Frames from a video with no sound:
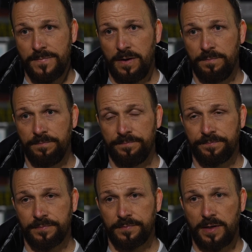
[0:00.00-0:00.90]

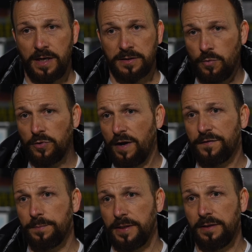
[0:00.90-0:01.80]
I don't want to have
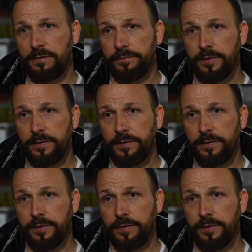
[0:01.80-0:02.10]
to be